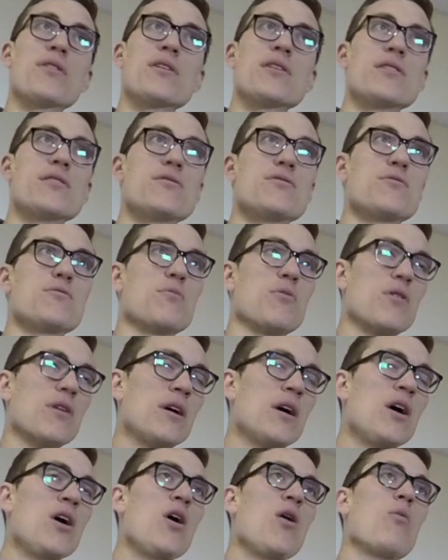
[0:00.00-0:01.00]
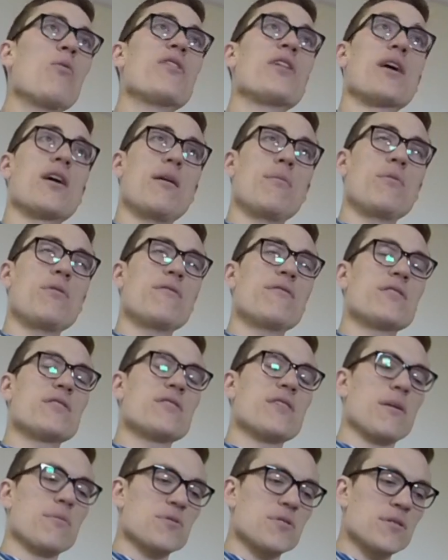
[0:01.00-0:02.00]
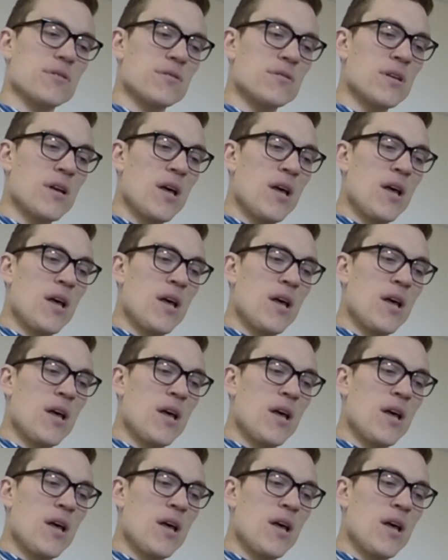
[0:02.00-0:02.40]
the consumer, with a couple of exceptions,